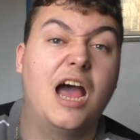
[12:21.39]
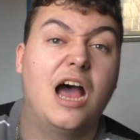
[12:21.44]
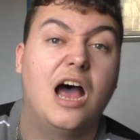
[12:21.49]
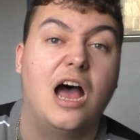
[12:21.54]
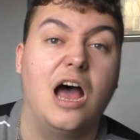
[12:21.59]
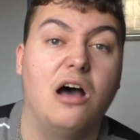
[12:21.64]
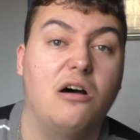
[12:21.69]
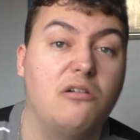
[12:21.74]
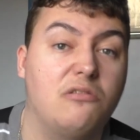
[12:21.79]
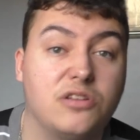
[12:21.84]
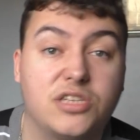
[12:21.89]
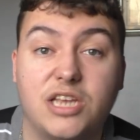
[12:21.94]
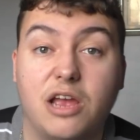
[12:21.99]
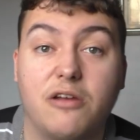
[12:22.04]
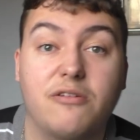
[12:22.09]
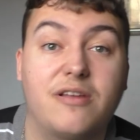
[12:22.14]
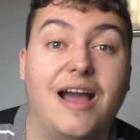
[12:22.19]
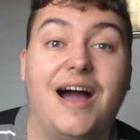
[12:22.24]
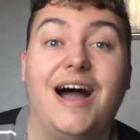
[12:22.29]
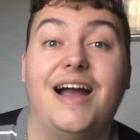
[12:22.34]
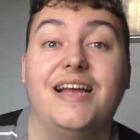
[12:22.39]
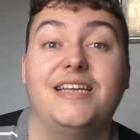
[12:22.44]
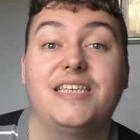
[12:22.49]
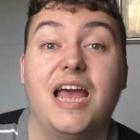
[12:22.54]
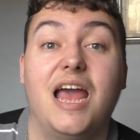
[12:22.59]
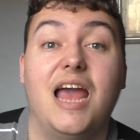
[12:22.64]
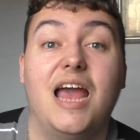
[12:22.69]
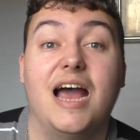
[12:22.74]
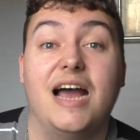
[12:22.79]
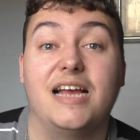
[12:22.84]
Uh, also, guys,
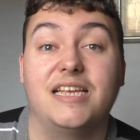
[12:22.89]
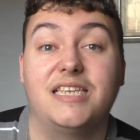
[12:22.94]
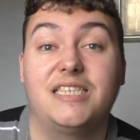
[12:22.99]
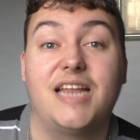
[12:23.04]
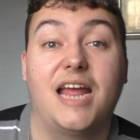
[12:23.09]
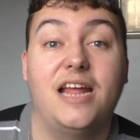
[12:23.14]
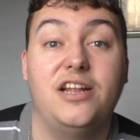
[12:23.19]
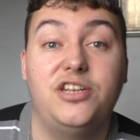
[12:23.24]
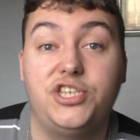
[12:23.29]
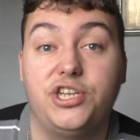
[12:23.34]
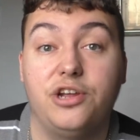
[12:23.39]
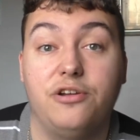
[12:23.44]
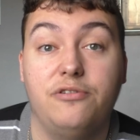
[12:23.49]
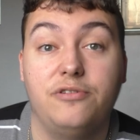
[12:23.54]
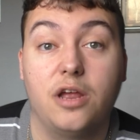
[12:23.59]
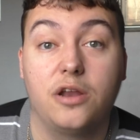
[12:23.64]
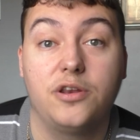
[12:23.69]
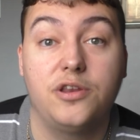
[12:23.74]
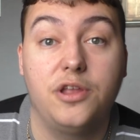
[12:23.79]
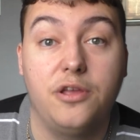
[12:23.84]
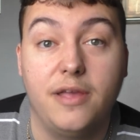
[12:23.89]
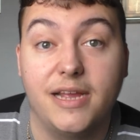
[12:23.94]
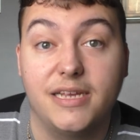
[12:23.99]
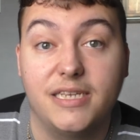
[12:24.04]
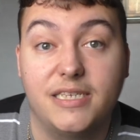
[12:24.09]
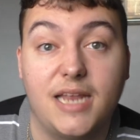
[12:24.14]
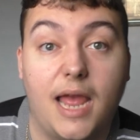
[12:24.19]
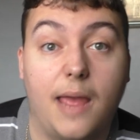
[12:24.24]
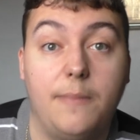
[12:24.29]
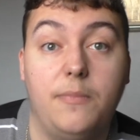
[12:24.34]
uh, stay tuned on New
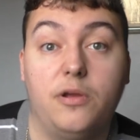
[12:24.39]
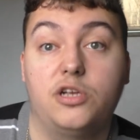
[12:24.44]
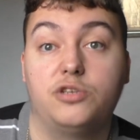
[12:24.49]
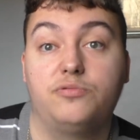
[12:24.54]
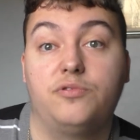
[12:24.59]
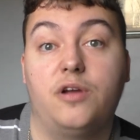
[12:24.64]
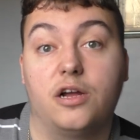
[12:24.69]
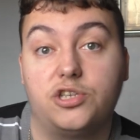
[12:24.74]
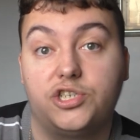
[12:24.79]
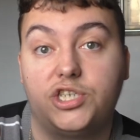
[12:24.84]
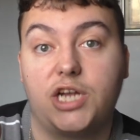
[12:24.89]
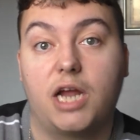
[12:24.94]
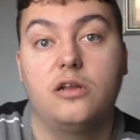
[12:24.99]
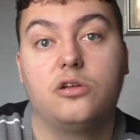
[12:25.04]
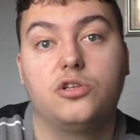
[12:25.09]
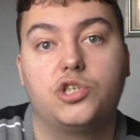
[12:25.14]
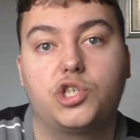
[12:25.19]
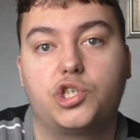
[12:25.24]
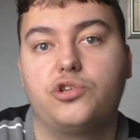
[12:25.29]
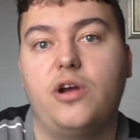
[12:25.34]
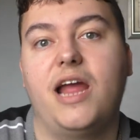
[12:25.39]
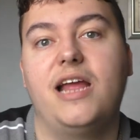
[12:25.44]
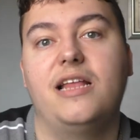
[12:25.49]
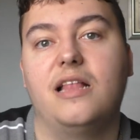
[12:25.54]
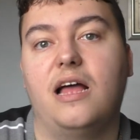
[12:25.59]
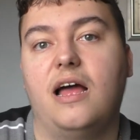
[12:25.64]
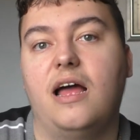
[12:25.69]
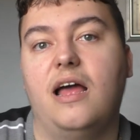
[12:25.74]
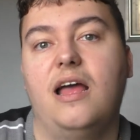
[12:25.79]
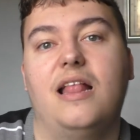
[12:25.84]
Year's Day because we've got a channel
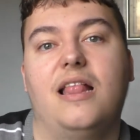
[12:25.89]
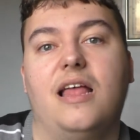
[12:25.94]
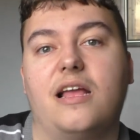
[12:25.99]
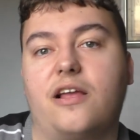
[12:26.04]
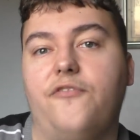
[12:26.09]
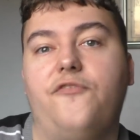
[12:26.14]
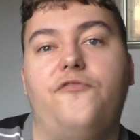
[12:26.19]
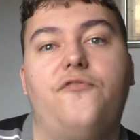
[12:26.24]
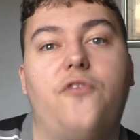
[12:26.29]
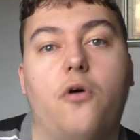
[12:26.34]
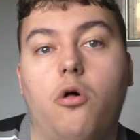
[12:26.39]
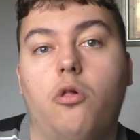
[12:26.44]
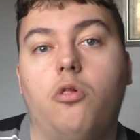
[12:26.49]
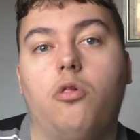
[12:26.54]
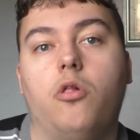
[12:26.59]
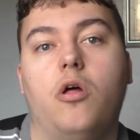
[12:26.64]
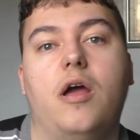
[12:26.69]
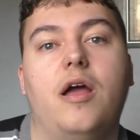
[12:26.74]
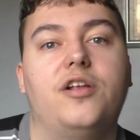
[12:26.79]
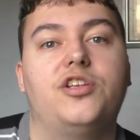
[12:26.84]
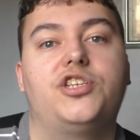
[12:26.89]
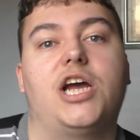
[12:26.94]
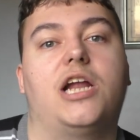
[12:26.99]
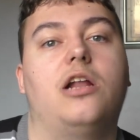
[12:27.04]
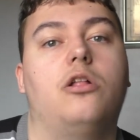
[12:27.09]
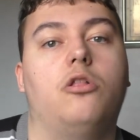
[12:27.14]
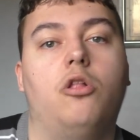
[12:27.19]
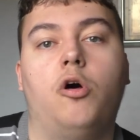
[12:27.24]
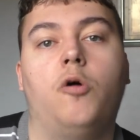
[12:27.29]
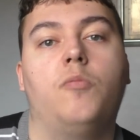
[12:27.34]
trailer, like a full
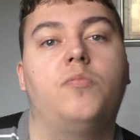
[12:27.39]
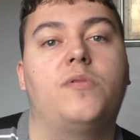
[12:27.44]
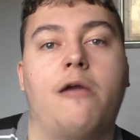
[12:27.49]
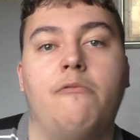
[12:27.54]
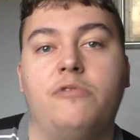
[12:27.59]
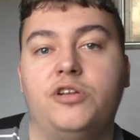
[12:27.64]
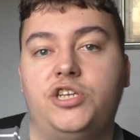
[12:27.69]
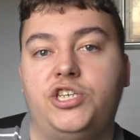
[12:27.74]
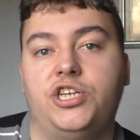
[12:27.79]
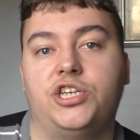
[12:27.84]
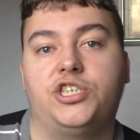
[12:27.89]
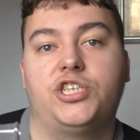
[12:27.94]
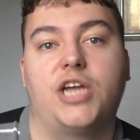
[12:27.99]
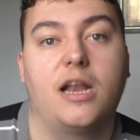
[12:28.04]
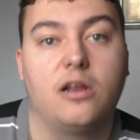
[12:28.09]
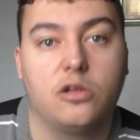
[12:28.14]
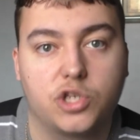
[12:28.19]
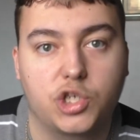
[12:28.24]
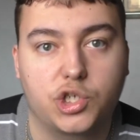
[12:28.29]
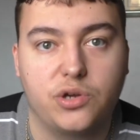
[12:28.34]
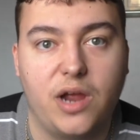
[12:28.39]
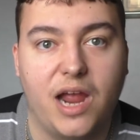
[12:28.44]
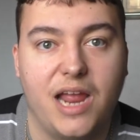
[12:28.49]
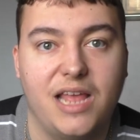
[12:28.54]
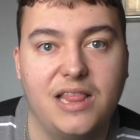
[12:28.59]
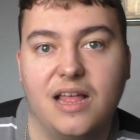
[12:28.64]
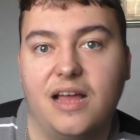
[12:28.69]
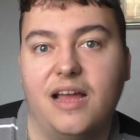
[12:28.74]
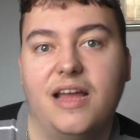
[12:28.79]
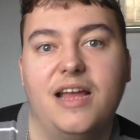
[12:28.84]
channel update, which is a channel
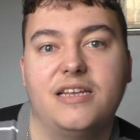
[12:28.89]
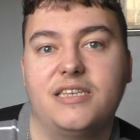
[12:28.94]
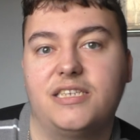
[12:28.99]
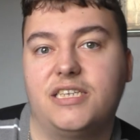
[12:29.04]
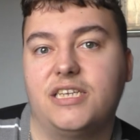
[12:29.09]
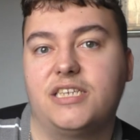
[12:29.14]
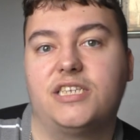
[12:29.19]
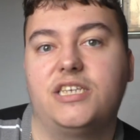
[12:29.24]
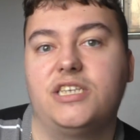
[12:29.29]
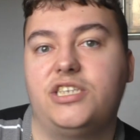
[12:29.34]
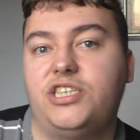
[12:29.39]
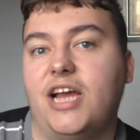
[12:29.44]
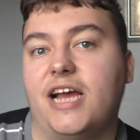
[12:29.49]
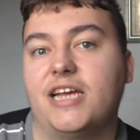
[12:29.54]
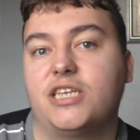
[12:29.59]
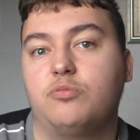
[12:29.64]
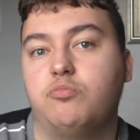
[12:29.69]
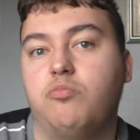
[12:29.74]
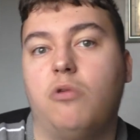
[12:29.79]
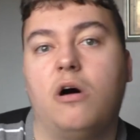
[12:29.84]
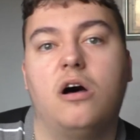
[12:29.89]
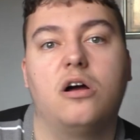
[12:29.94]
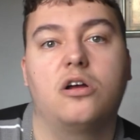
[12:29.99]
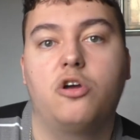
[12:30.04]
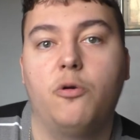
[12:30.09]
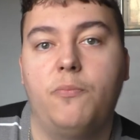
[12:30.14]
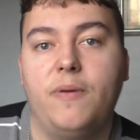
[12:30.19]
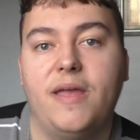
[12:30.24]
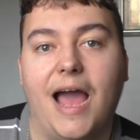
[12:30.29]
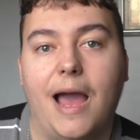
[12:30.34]
trailer to suggest what
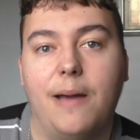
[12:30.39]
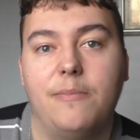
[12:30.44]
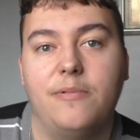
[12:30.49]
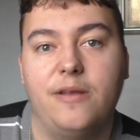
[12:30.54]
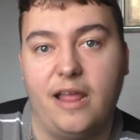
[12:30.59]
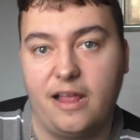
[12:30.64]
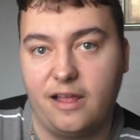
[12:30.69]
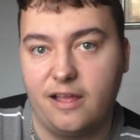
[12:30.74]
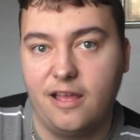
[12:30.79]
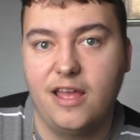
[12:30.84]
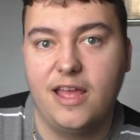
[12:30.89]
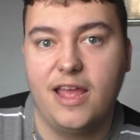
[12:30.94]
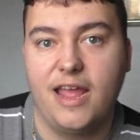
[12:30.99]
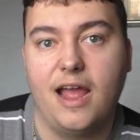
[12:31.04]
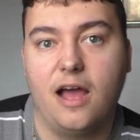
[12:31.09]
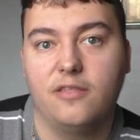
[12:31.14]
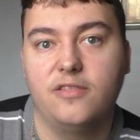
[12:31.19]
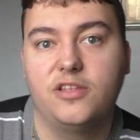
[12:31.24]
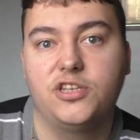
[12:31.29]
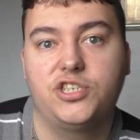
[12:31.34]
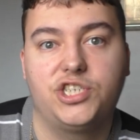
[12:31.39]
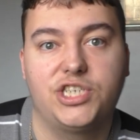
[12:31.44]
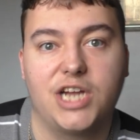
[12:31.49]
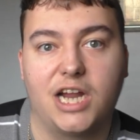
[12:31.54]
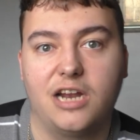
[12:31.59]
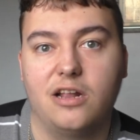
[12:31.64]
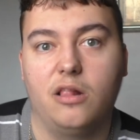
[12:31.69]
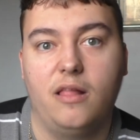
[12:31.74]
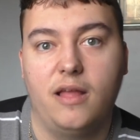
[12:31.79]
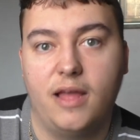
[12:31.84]
could be happening on this
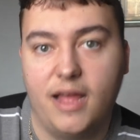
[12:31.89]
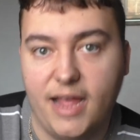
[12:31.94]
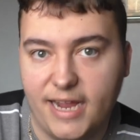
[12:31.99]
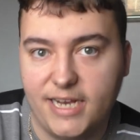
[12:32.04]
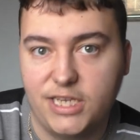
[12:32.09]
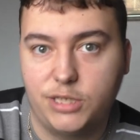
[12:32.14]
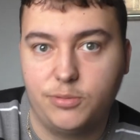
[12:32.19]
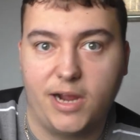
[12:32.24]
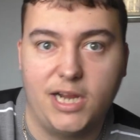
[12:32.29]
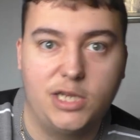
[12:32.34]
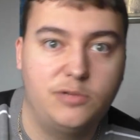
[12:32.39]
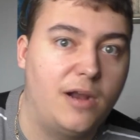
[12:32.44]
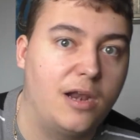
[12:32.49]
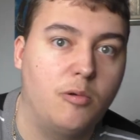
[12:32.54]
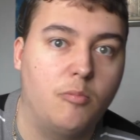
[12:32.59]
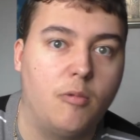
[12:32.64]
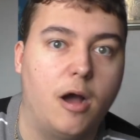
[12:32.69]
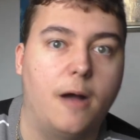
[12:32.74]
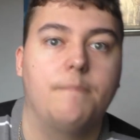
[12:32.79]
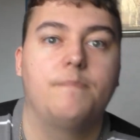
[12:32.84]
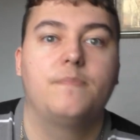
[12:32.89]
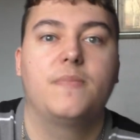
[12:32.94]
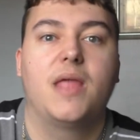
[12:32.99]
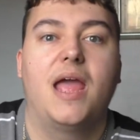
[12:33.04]
channel in twenty twenty-one.